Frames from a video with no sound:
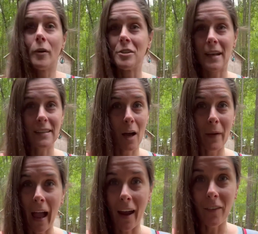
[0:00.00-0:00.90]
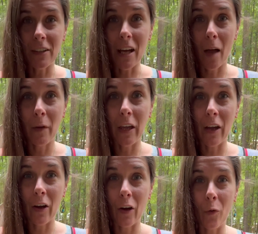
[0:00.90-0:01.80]
just coming out of the time of
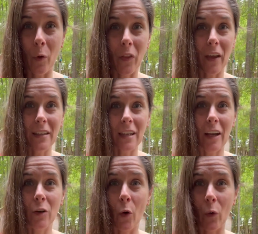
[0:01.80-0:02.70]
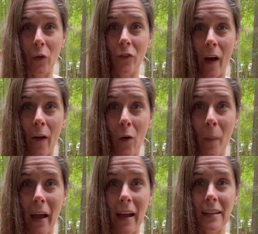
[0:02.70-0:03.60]
year where things like northern fowl
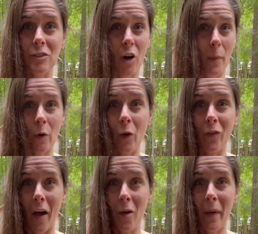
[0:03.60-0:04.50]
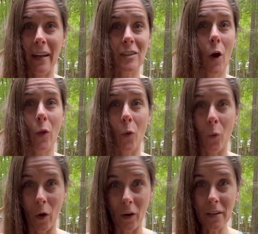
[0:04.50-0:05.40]
mites, tropical fowl mites are the
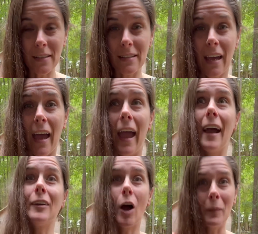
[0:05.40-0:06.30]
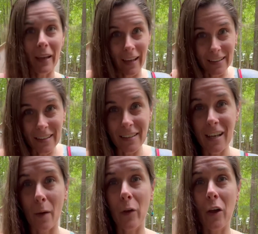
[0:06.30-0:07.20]
worst, and coming into the
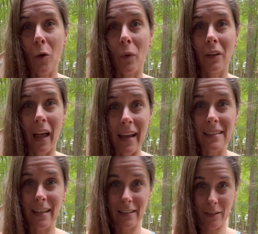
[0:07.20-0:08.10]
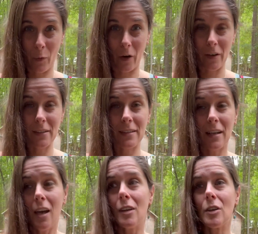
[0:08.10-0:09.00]
time of year where lice is the worst.
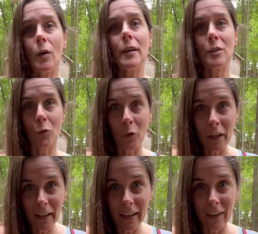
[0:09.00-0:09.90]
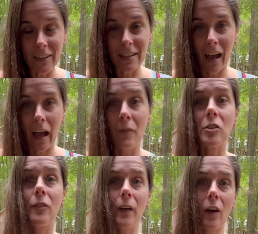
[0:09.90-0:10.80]
So it's a really good time
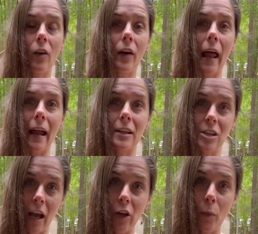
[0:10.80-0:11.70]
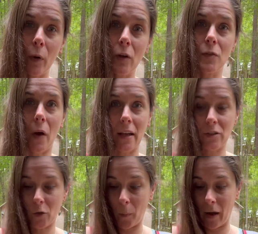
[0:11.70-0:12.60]
to figure out how to check your birds for
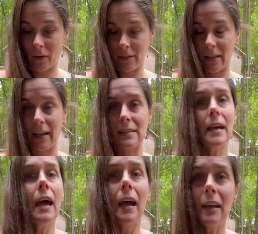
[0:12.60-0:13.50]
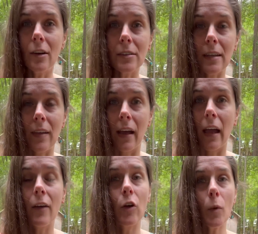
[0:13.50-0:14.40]
external parasites. And here's the thing,
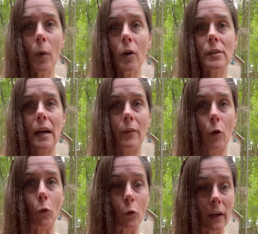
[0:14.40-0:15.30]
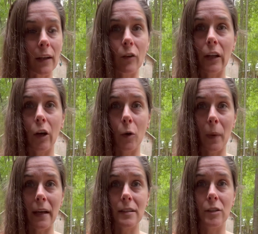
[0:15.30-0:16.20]
if your birds have a really good
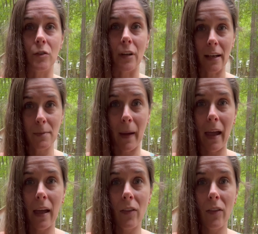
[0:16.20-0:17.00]
place to dust bathe,